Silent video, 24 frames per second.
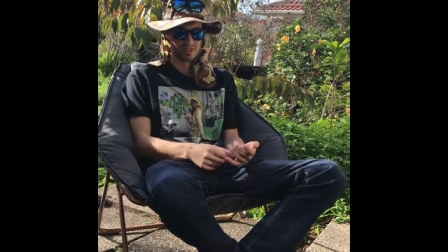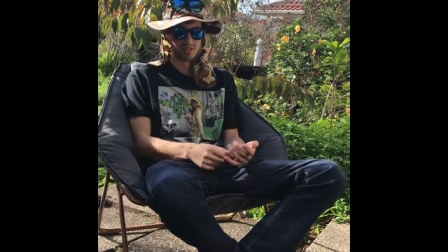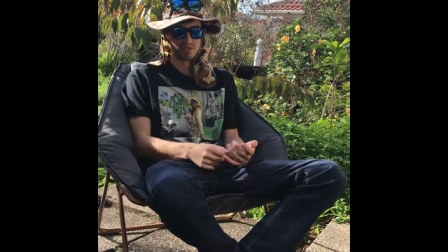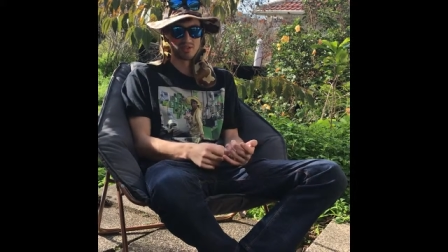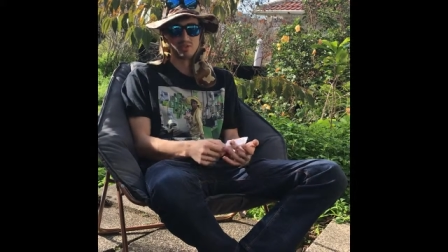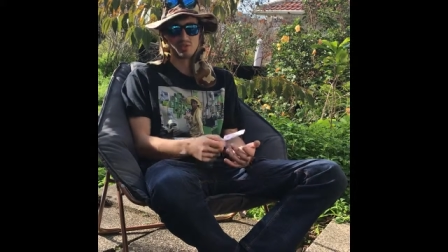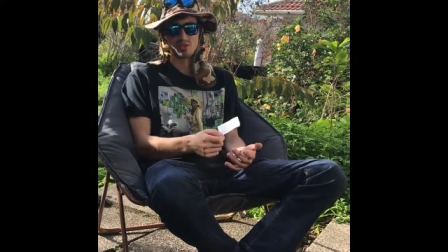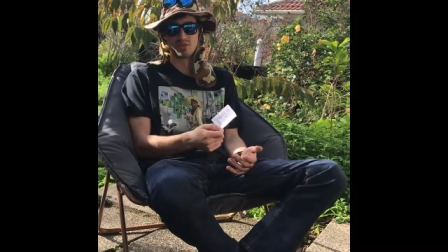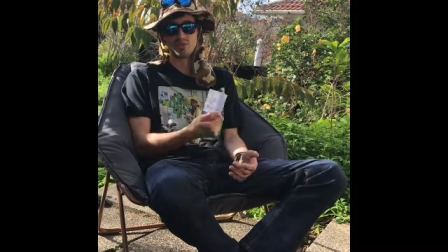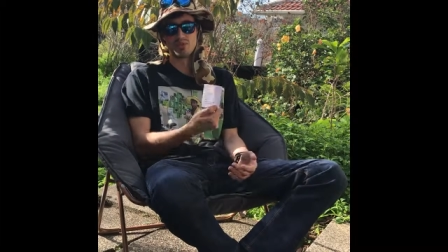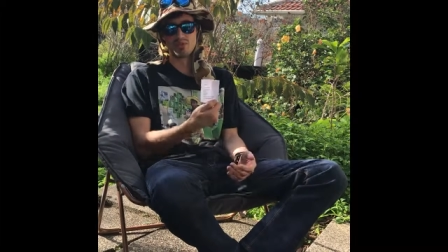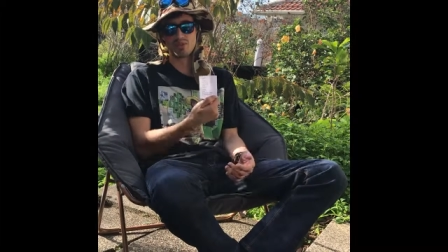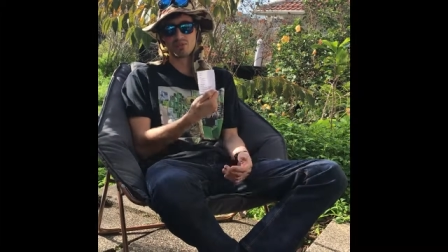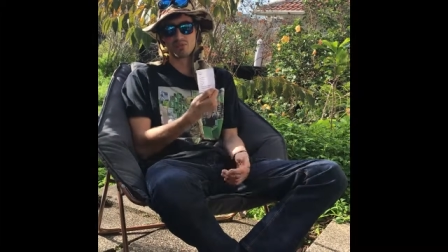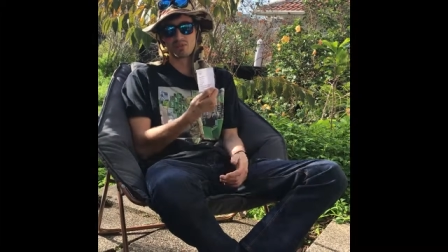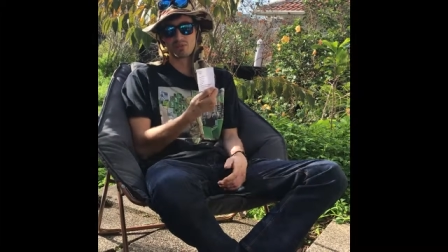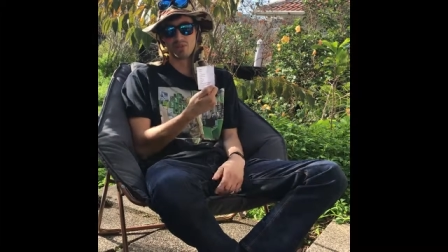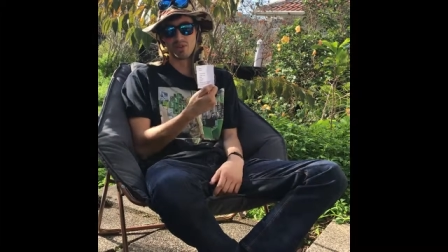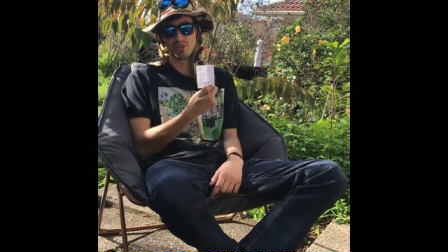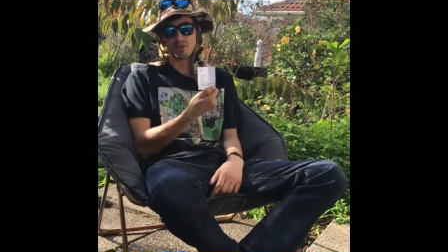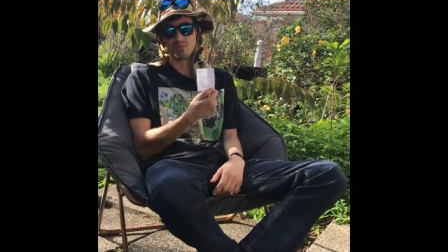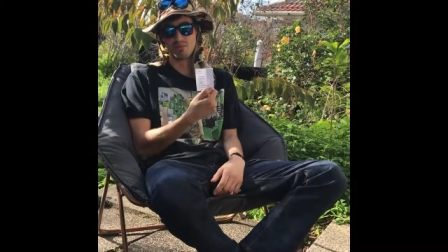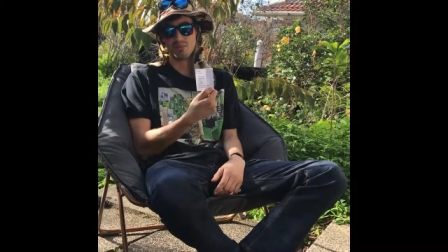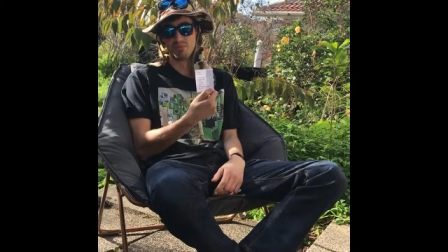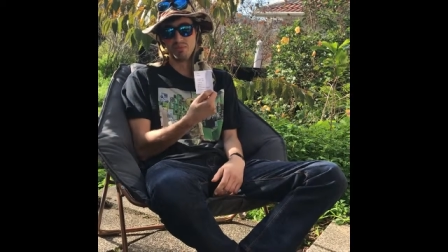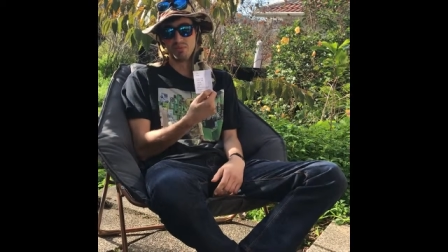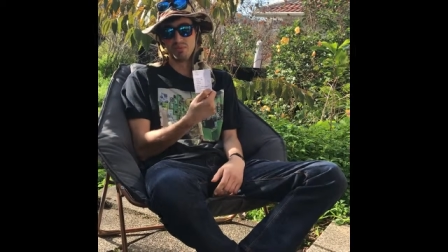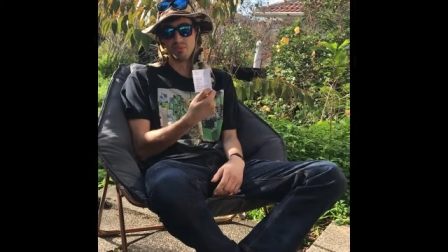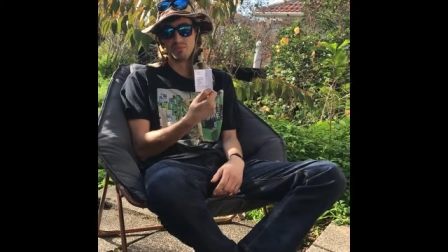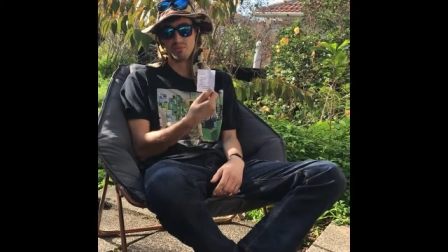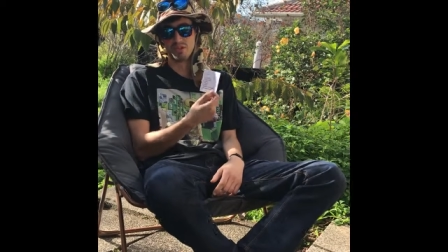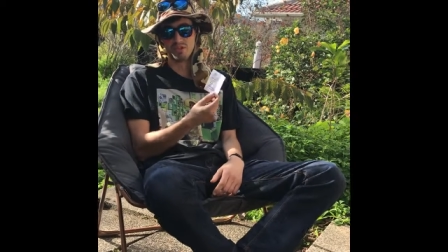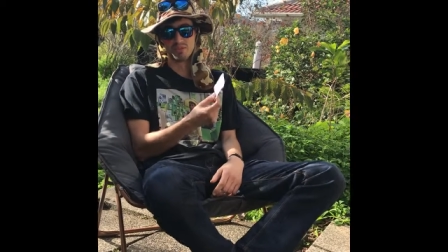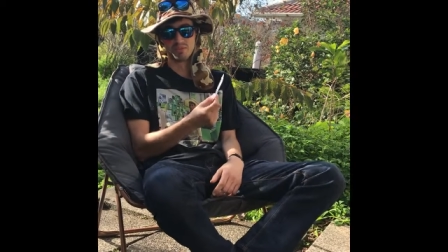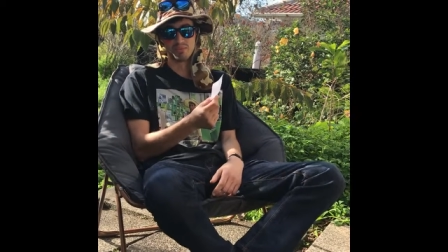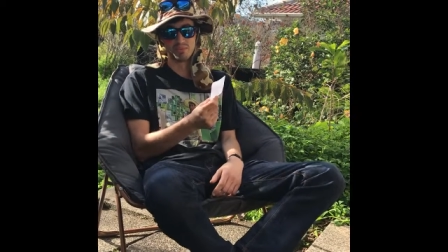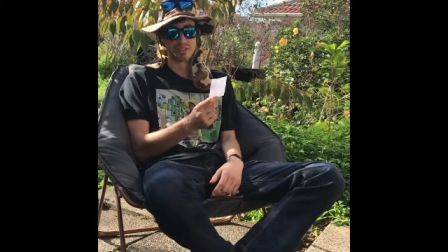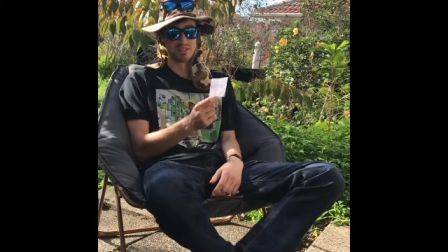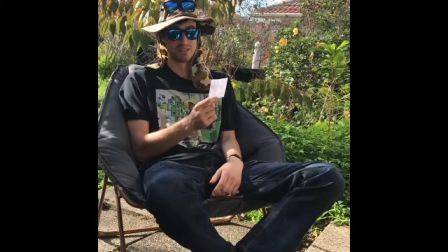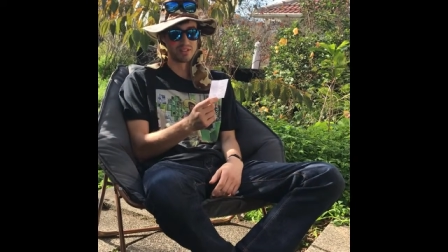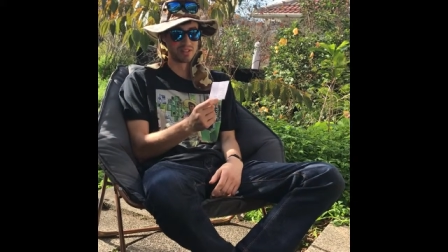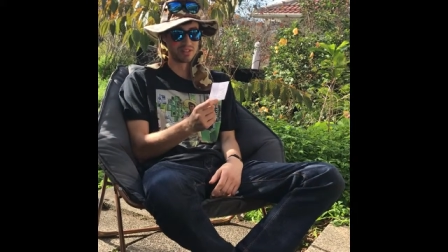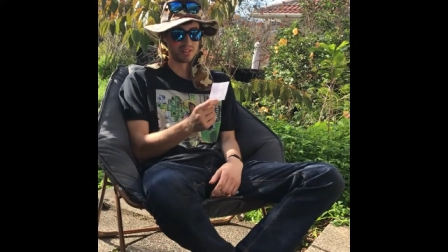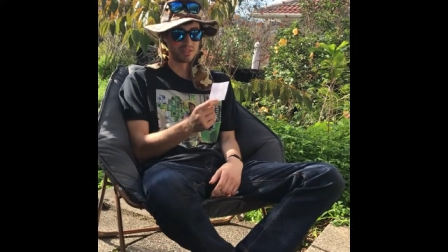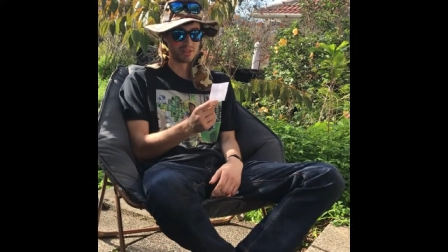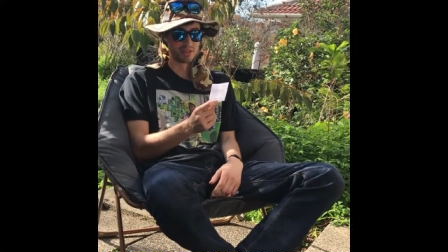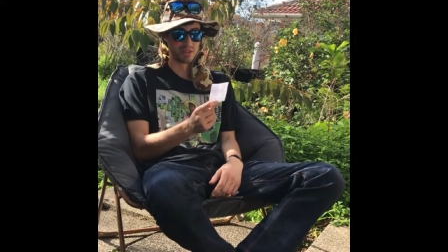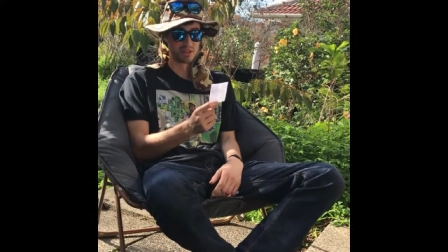This is just so I remember the main
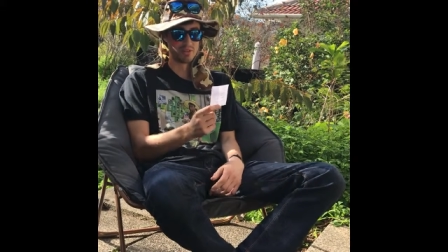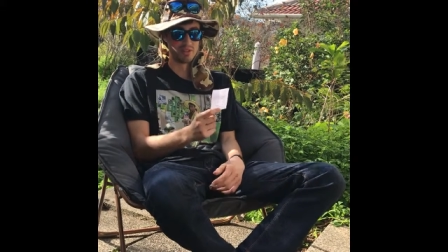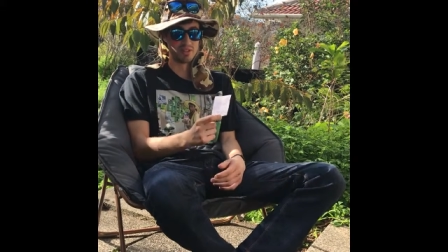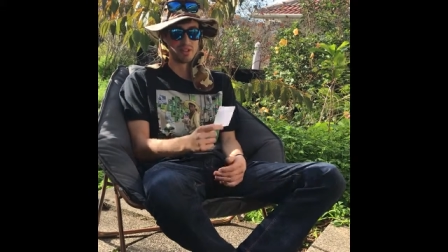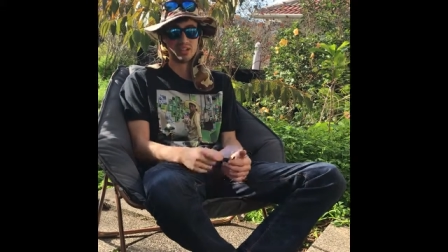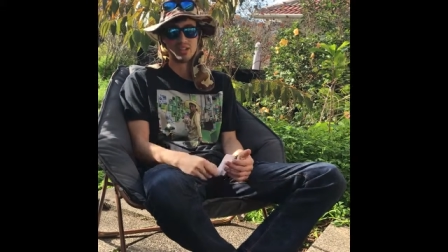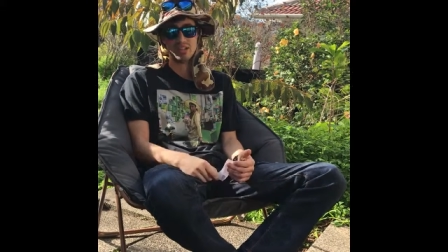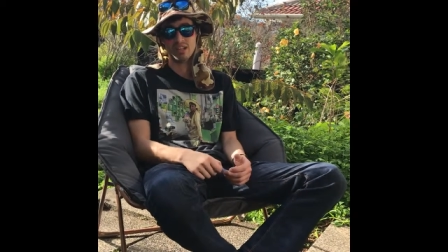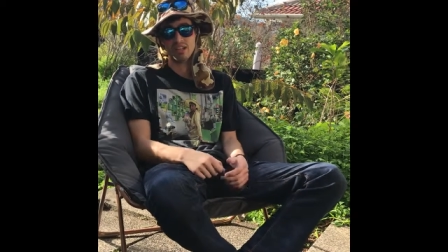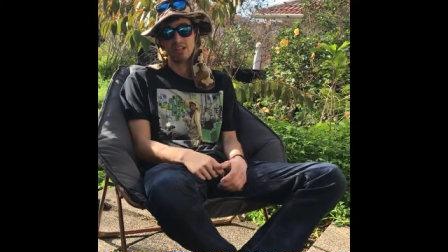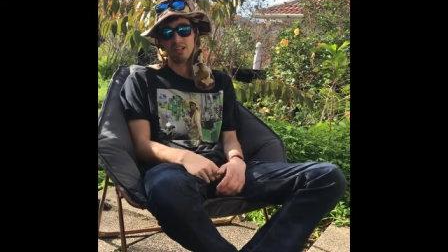things to go over.